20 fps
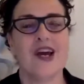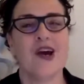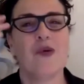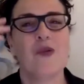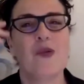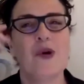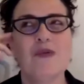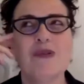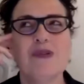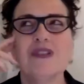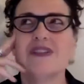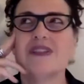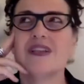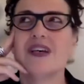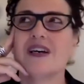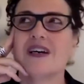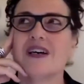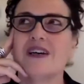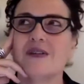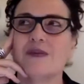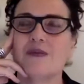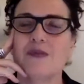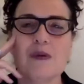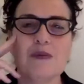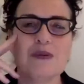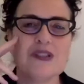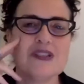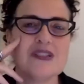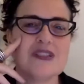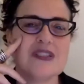What was
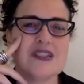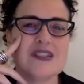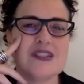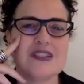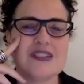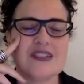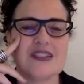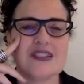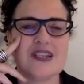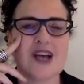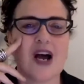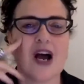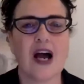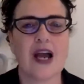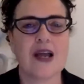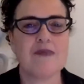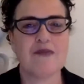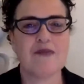the time